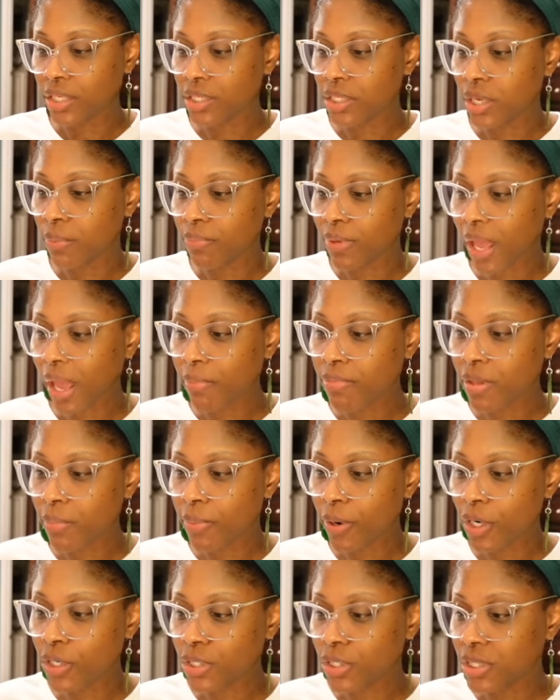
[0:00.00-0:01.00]
Sometimes a
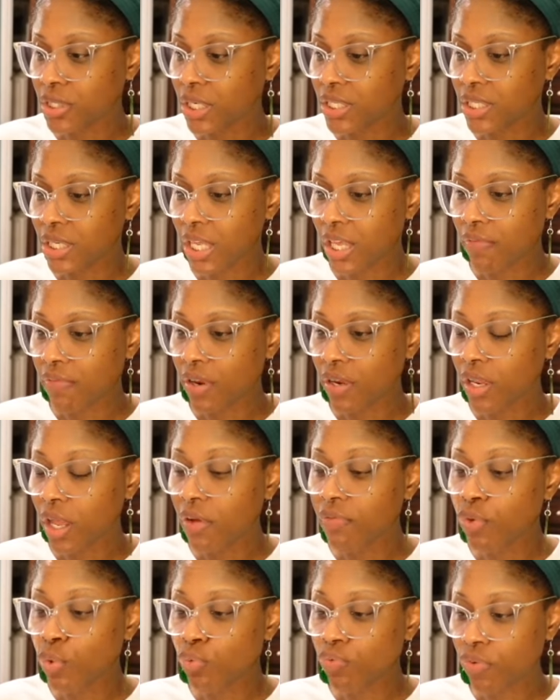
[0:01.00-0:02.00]
person doesn't even
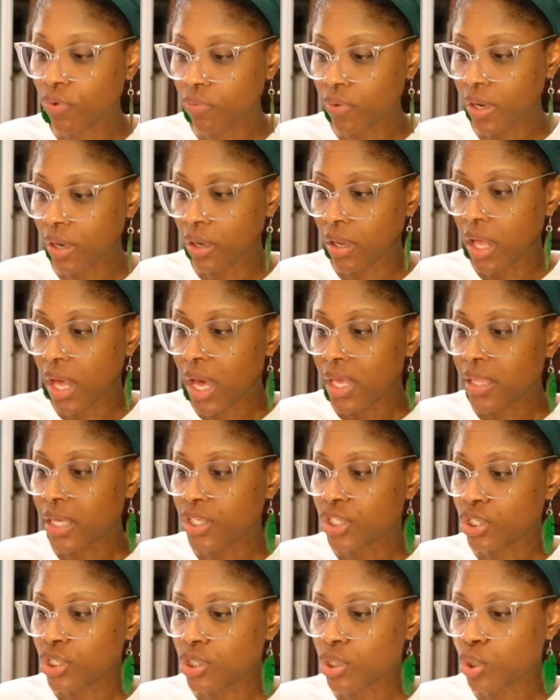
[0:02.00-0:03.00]
love you for real. They
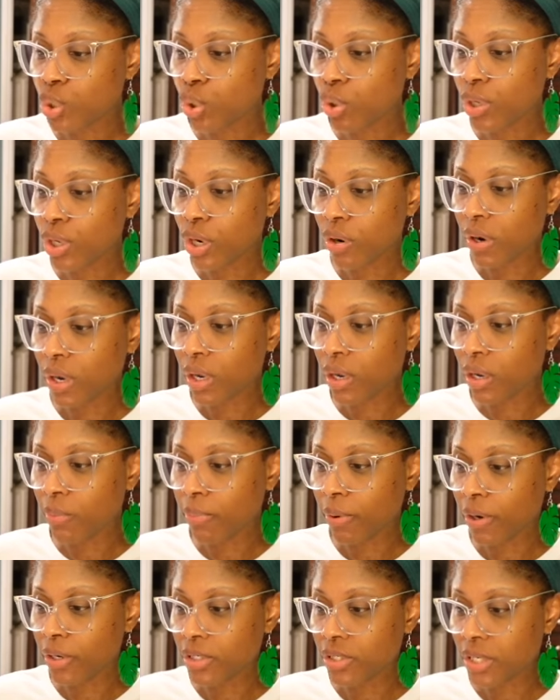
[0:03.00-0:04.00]
just know you're a good
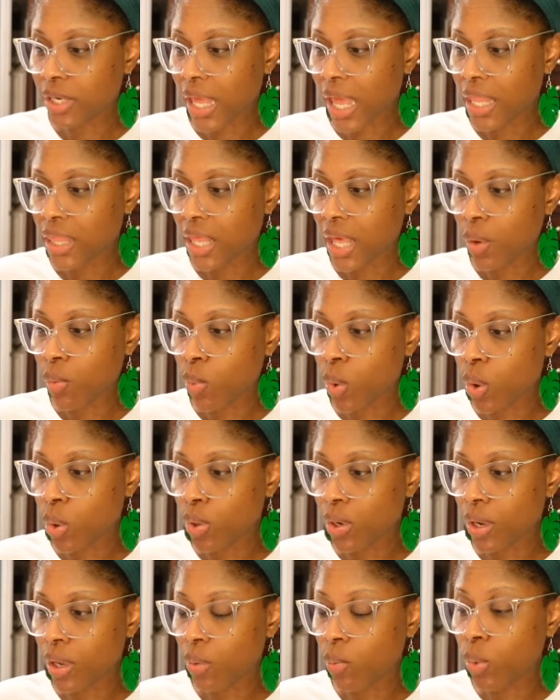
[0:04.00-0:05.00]
person, and they
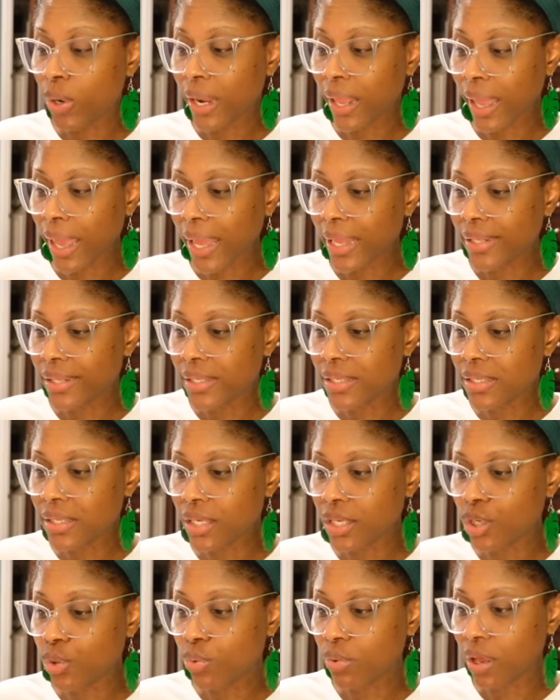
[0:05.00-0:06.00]
would hate to see
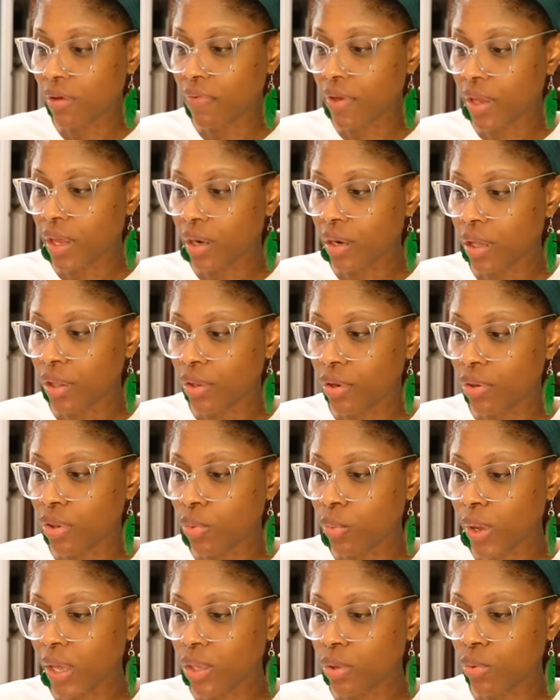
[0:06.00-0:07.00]
you loving another the
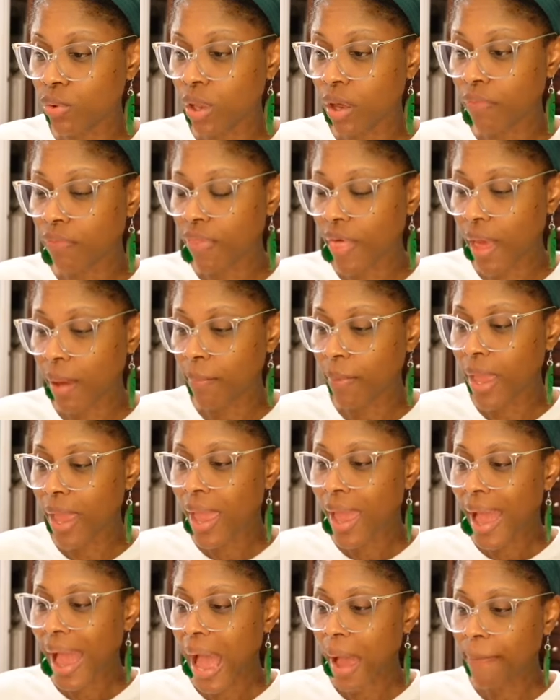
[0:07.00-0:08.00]
way you love them.
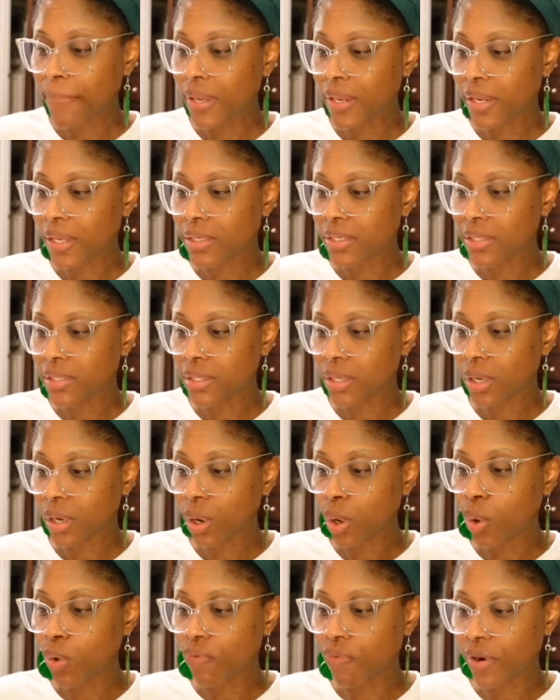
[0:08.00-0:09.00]
Happiness
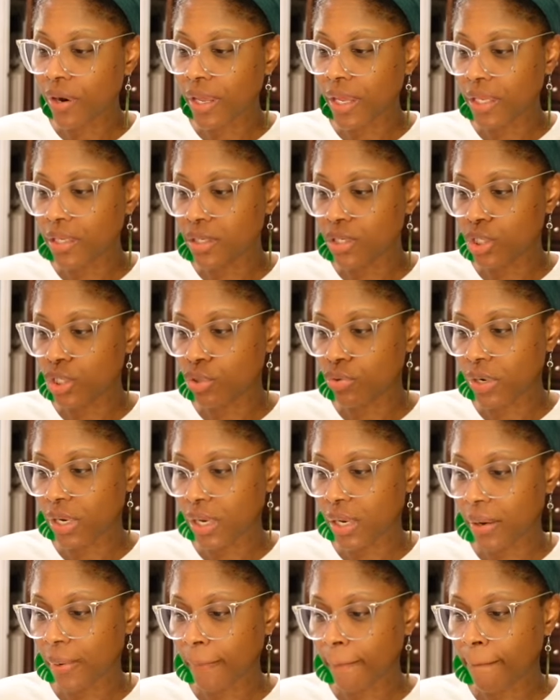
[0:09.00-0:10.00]
over
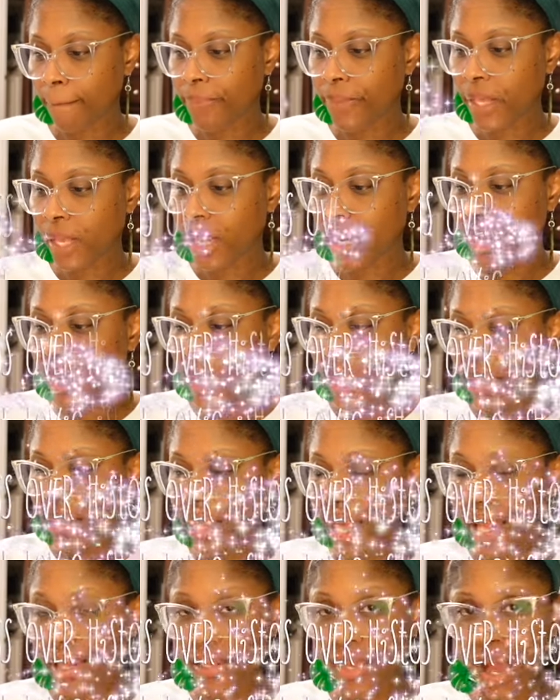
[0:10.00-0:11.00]
history. Let
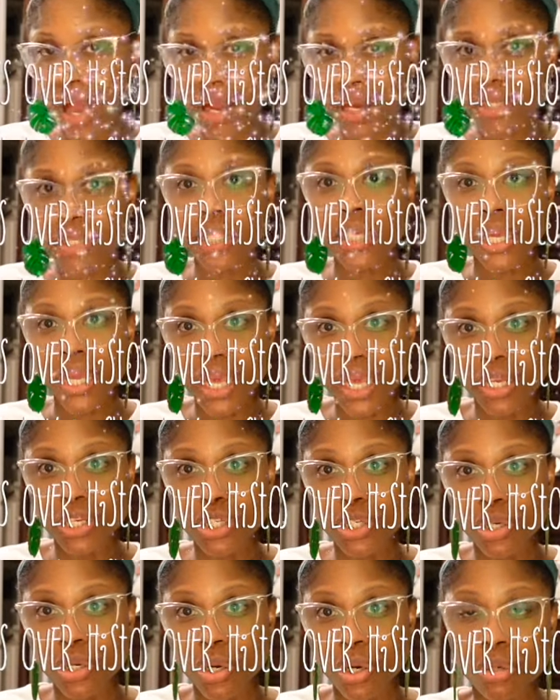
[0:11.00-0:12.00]
that toxic
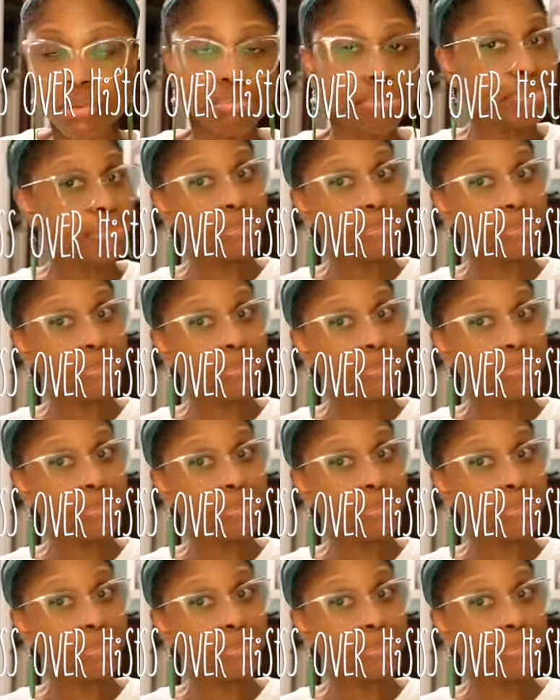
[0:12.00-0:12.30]
ish go.